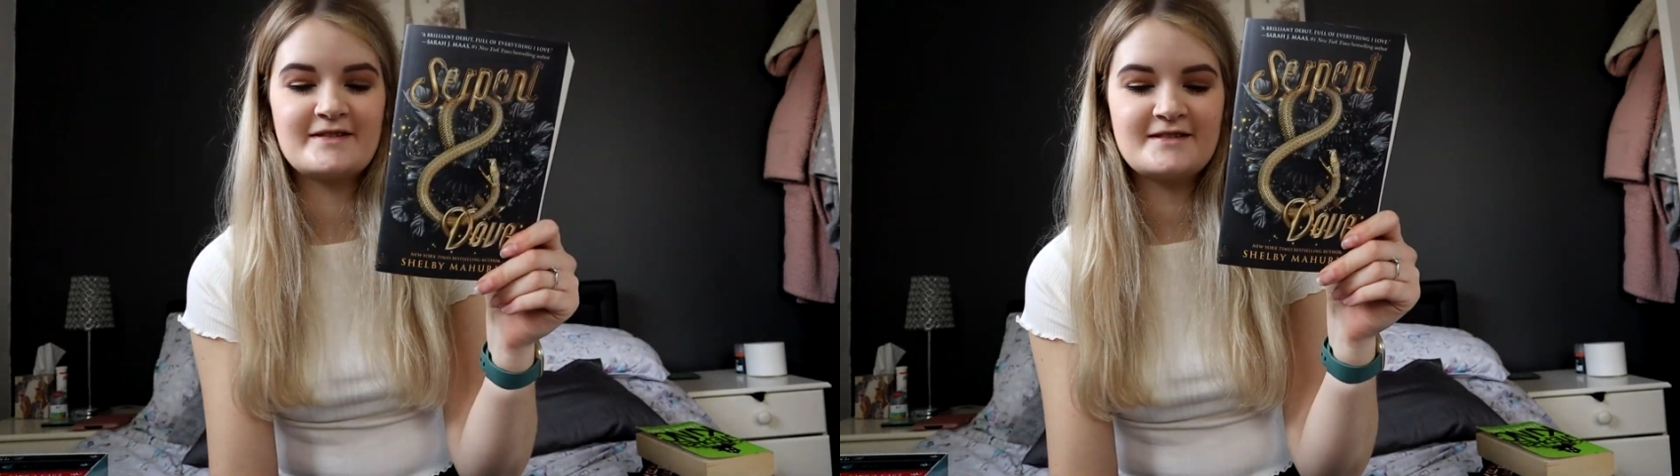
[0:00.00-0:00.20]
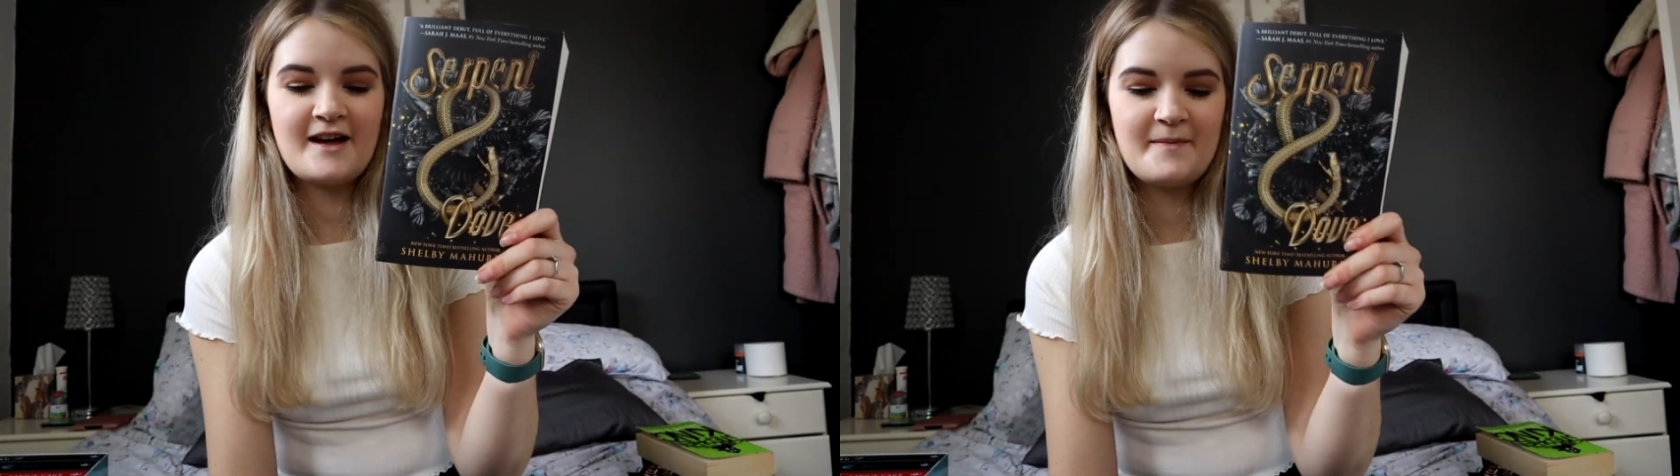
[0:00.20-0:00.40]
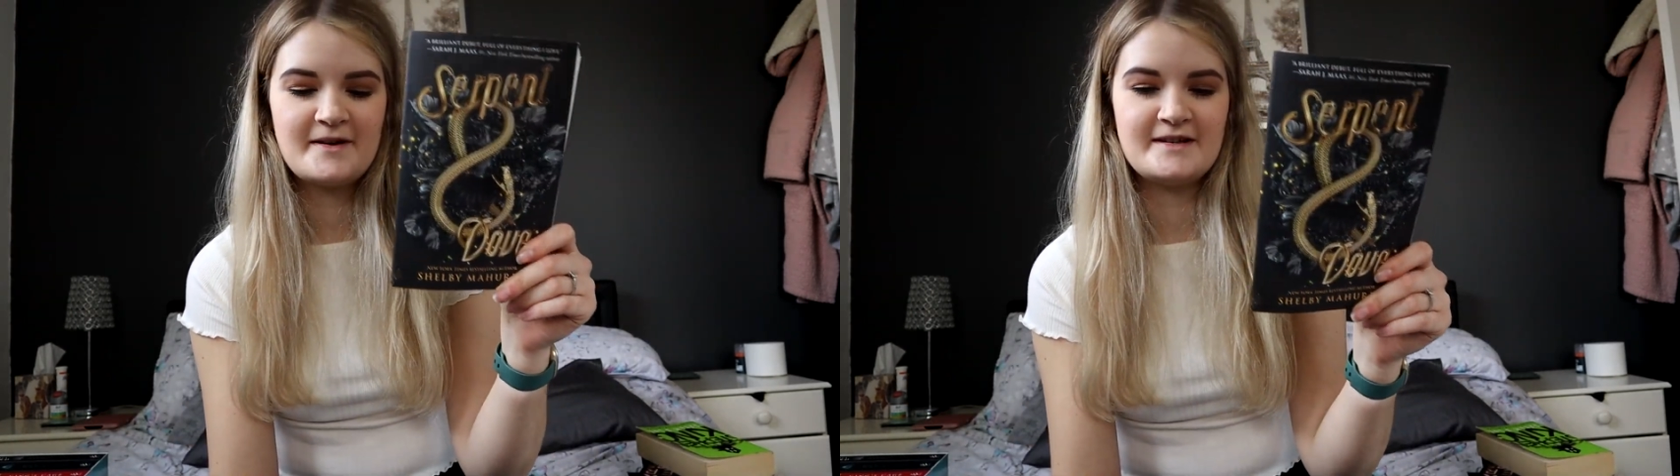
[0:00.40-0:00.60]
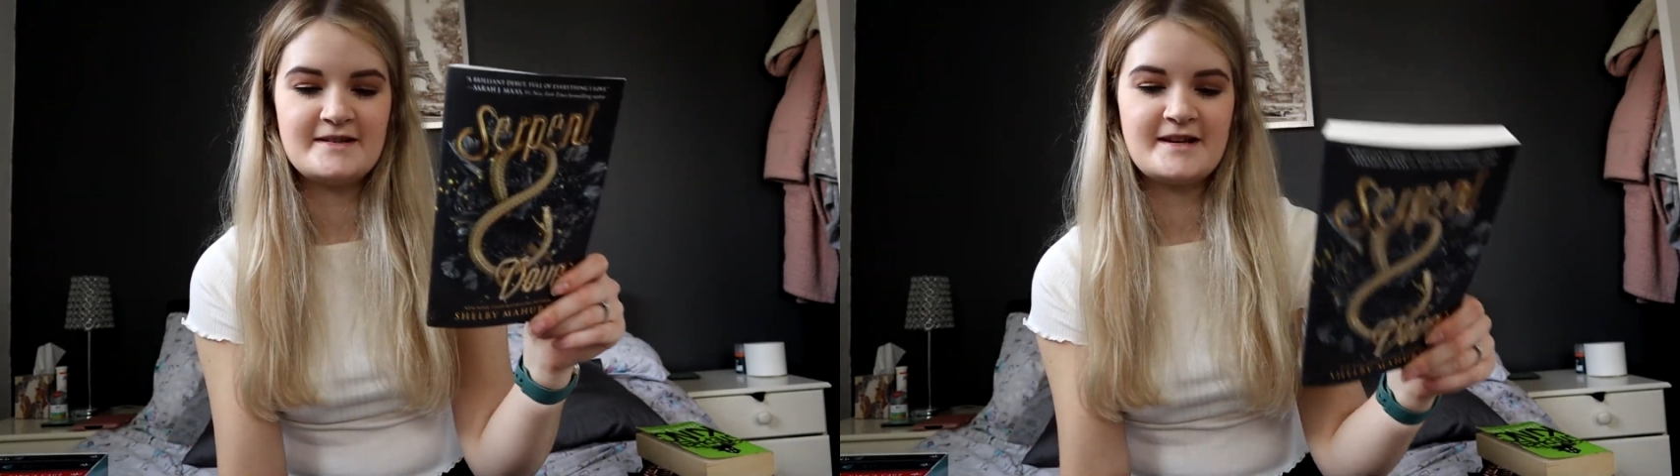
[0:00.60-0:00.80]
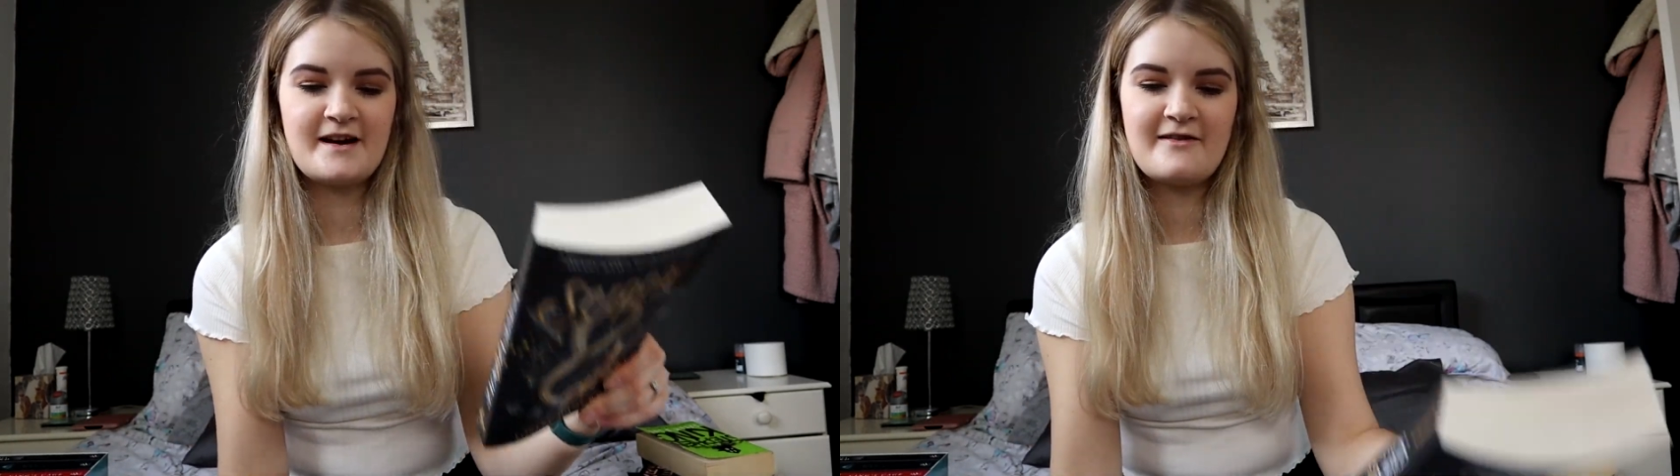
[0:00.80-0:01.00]
Serpent
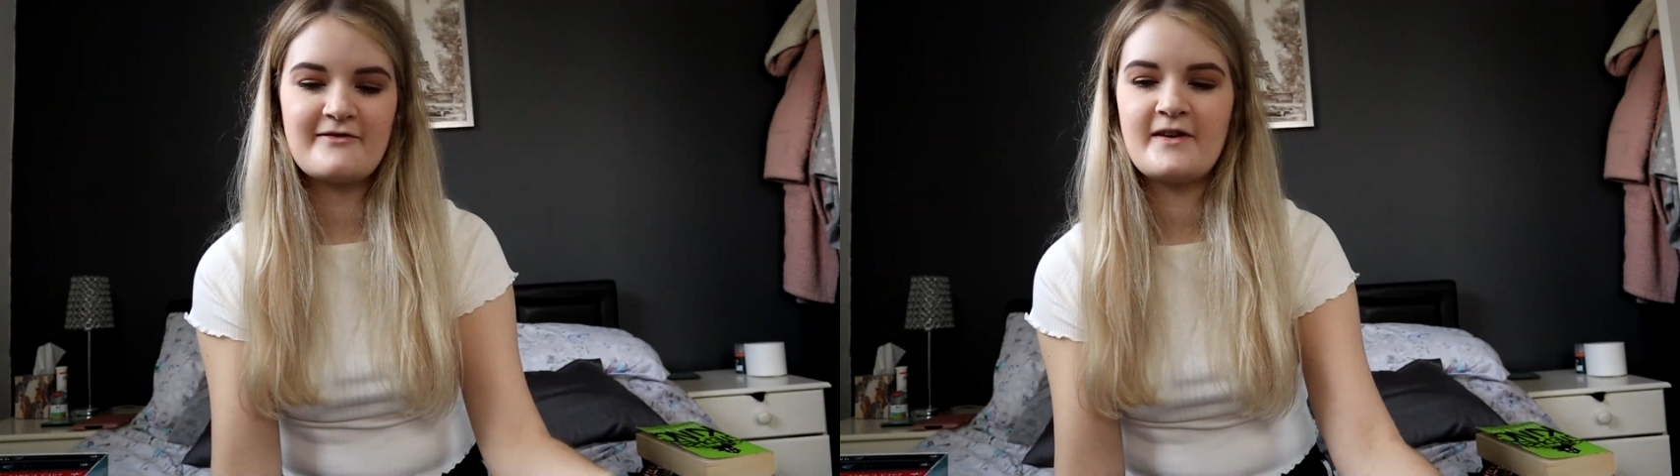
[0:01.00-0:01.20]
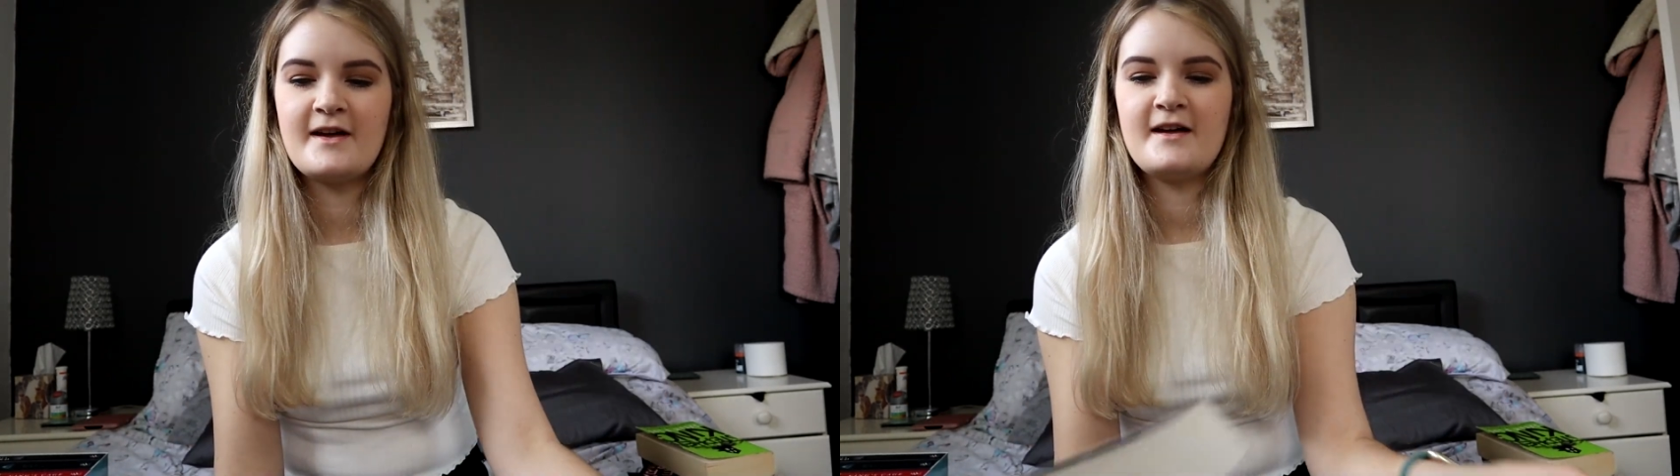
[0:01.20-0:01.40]
and Dove,